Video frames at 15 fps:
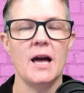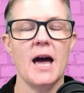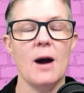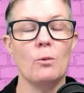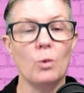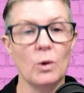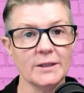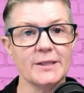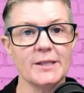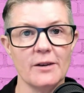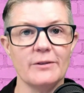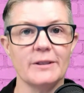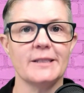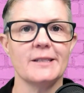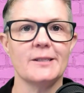And what
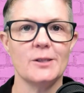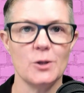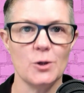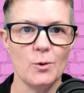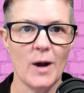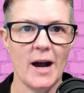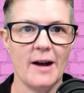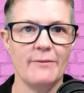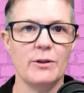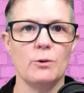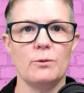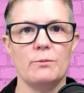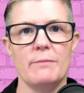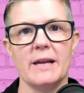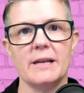services do you have that
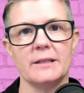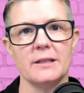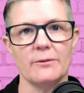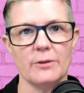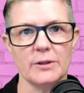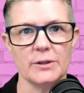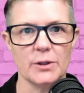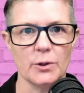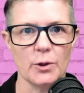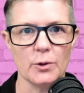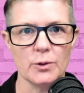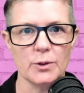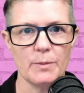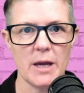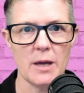would make a difference to
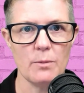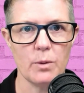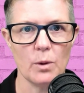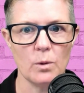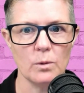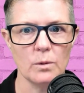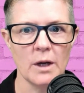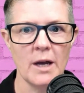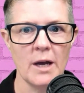those people?